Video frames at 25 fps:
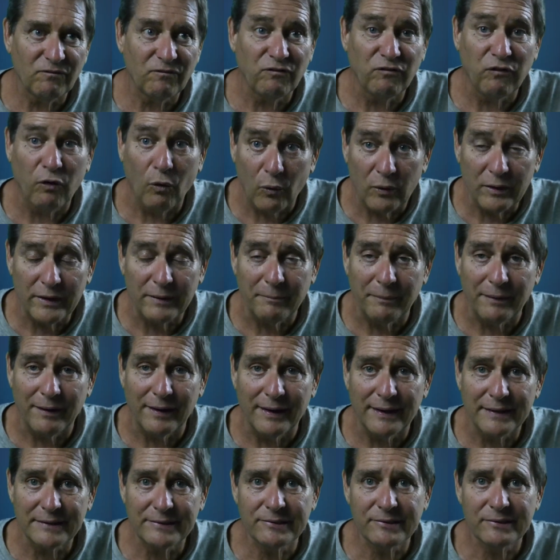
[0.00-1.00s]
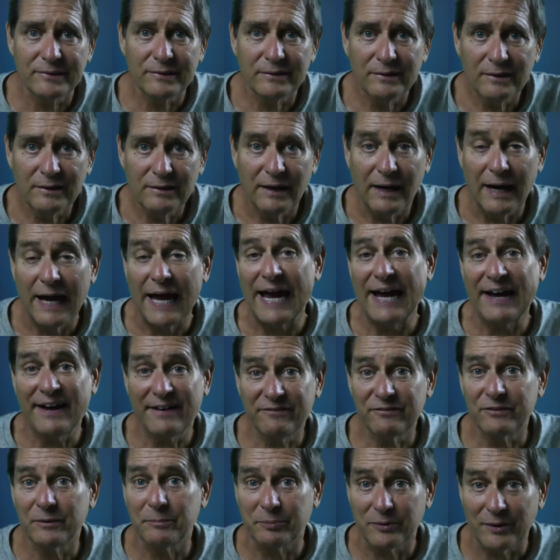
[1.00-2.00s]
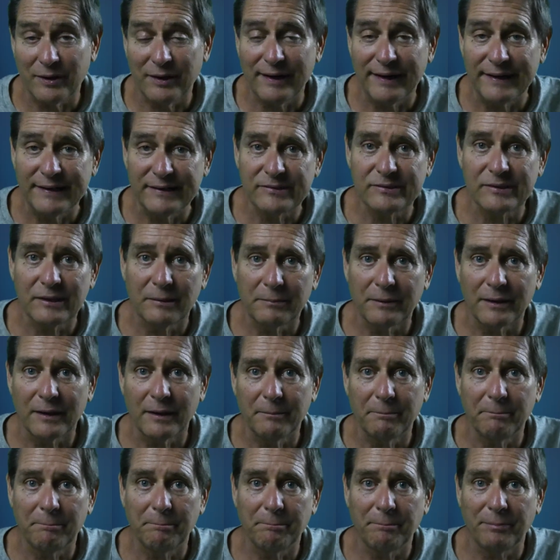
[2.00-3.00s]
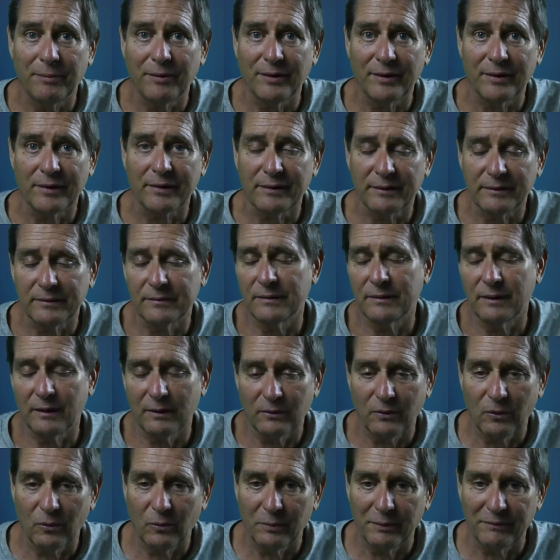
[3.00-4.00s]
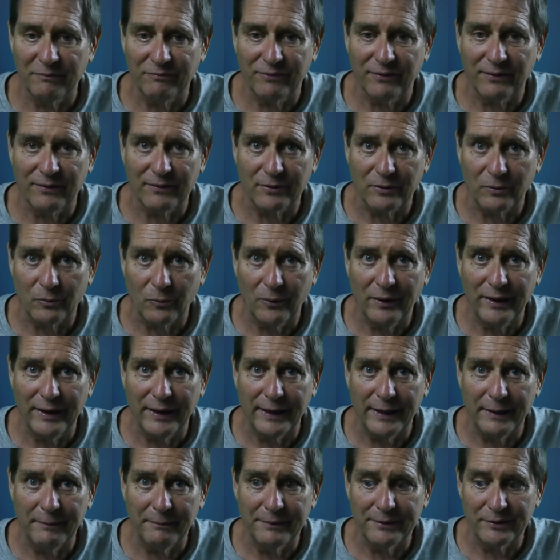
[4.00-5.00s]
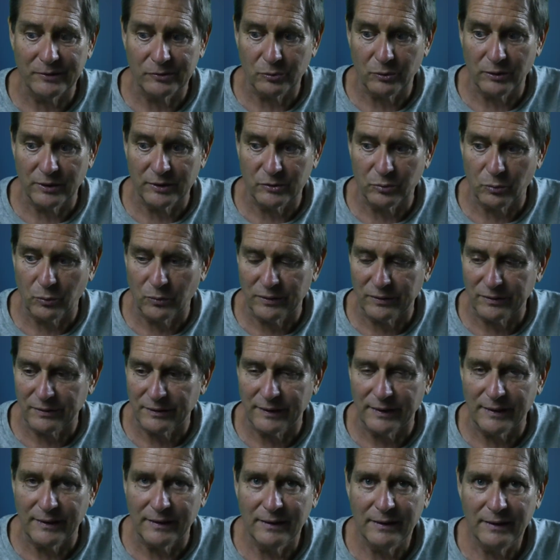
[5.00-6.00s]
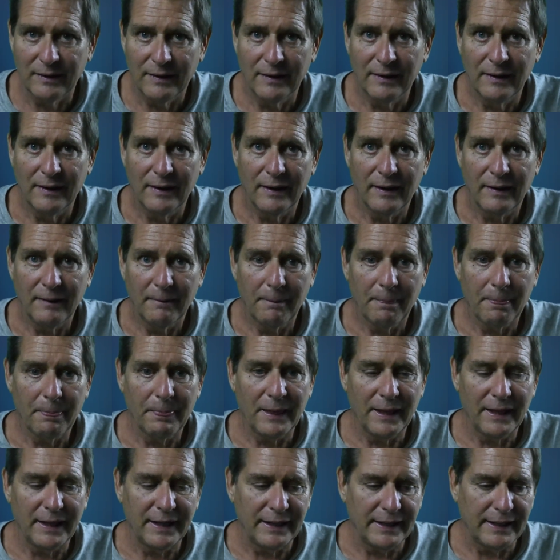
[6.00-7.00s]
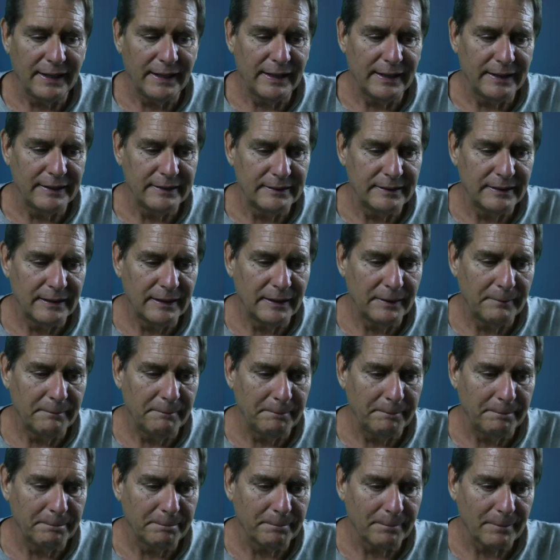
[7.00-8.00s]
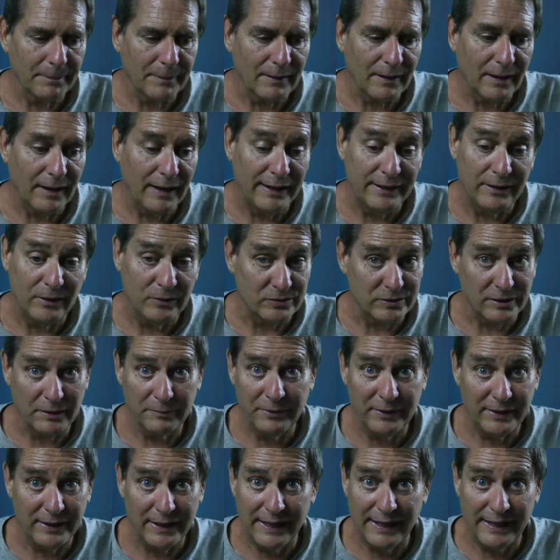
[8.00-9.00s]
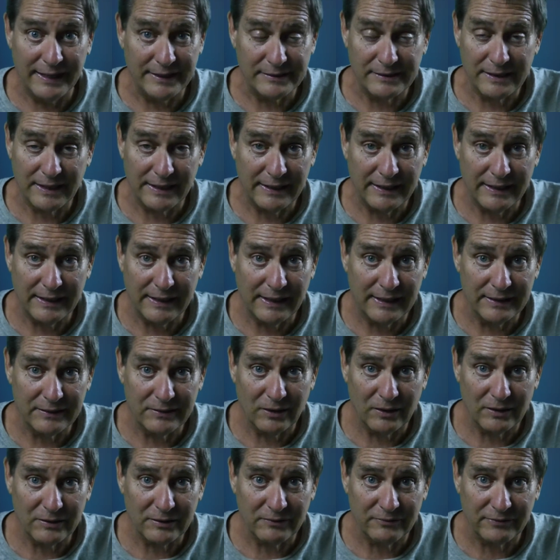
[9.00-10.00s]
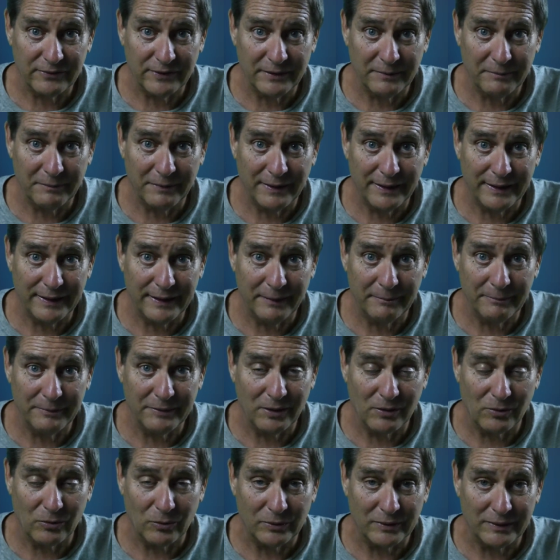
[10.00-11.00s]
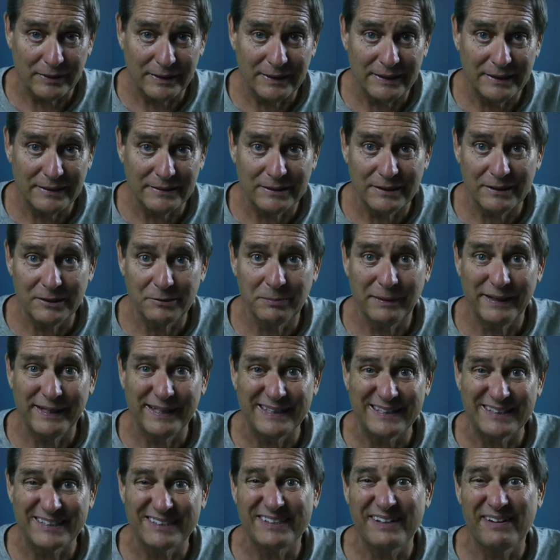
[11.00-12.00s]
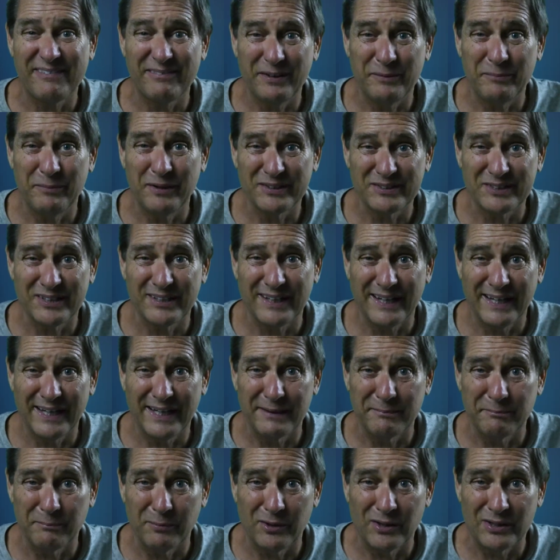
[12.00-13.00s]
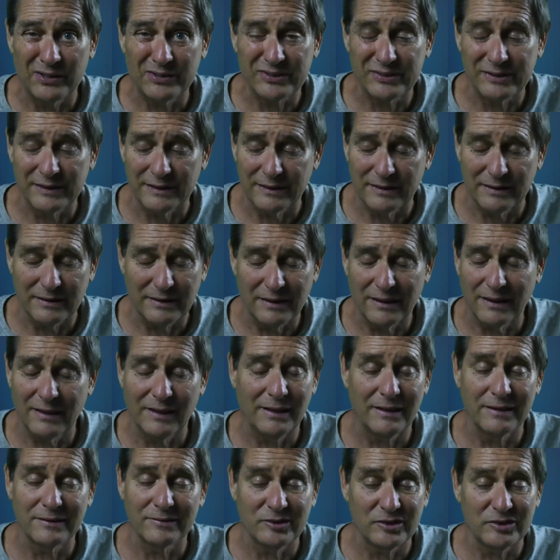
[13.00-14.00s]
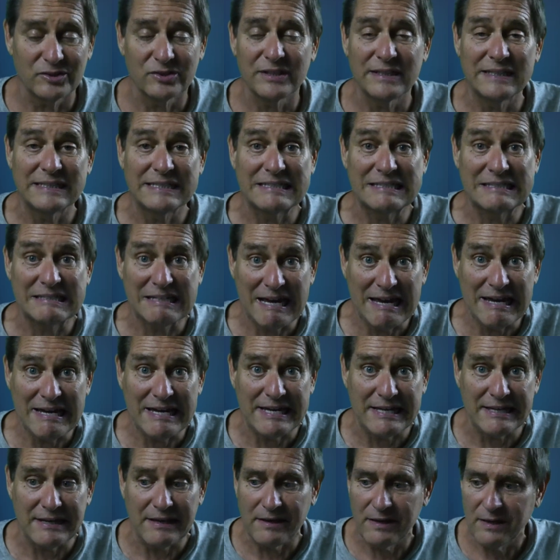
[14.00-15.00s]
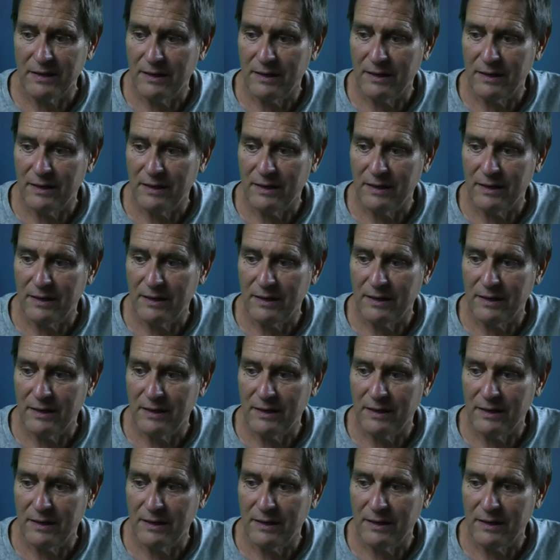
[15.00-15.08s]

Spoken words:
$40, half the price, I'm going to park a little bit farther away, but it's worth it. And I know some of you guys, I talked to a friend of mine up in the Northeast. He's paying $70 a day in Boston. It's just insane.